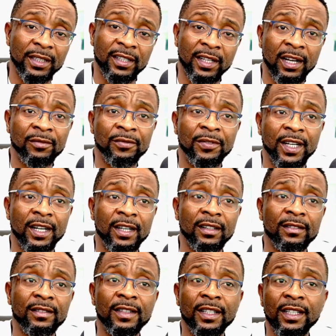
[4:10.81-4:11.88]
they have
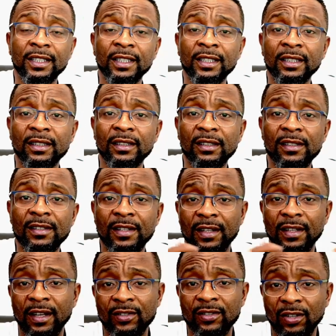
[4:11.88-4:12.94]
3
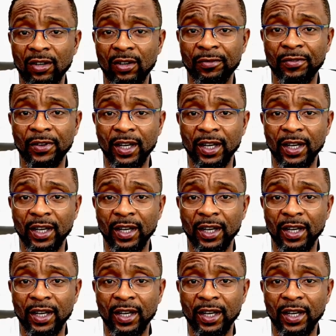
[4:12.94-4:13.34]
tiers of